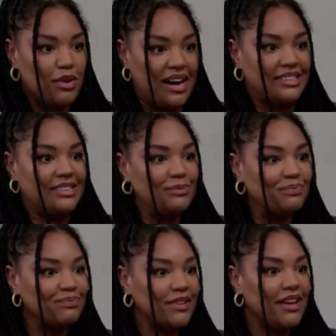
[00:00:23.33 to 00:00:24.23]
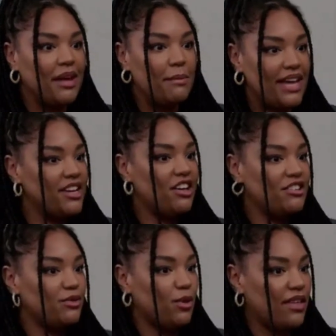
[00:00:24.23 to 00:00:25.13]
Well, pay
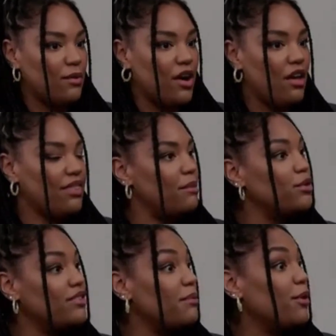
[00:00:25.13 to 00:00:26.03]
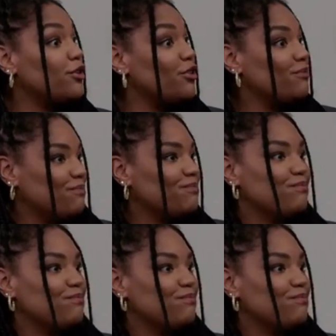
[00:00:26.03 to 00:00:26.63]
nurses what they're worth, and we'll stay put.